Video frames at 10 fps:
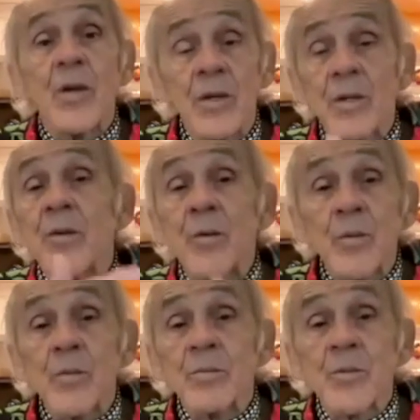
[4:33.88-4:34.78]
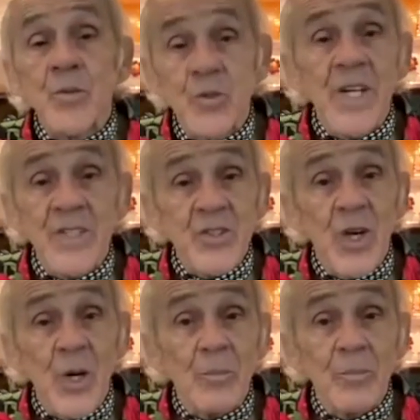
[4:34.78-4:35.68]
you you change
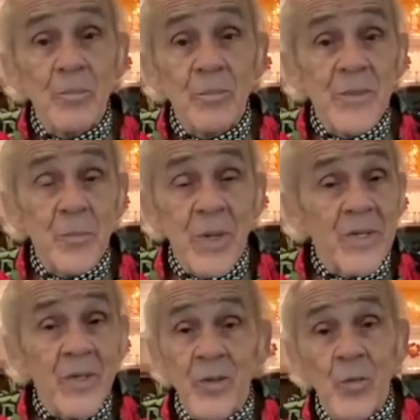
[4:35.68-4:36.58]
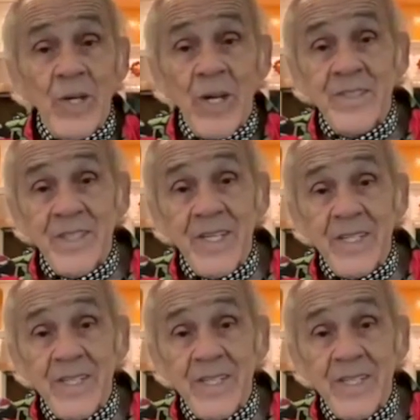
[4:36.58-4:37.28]
up depending on what I say.